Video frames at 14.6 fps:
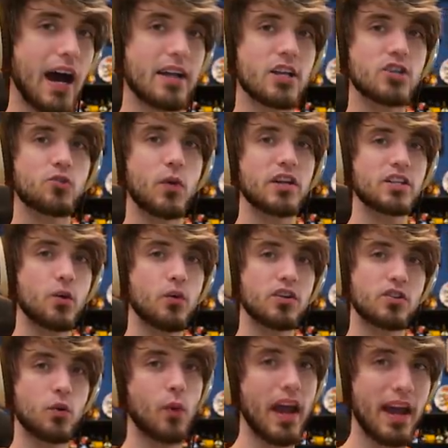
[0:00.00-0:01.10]
I just wish it was
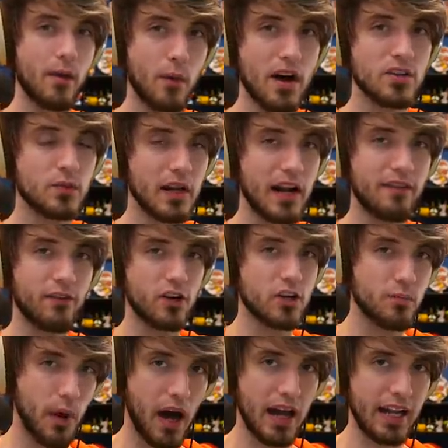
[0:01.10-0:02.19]
the way it was when I
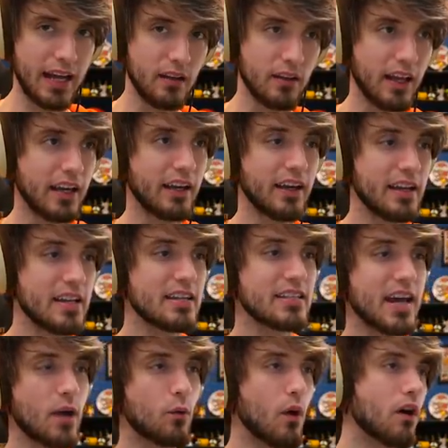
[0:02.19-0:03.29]
first bought it. Like, it didn't
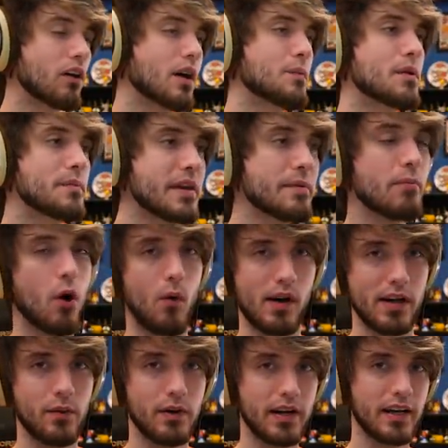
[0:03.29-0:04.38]
say Welcome Amiibo
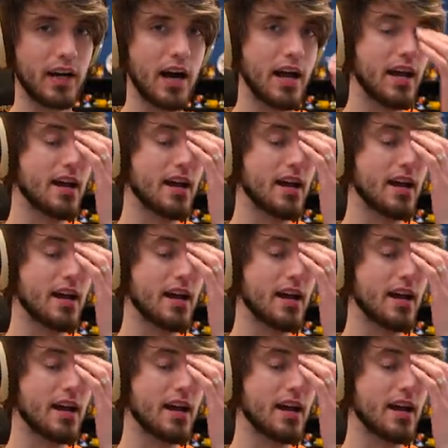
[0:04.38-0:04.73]
on it when I got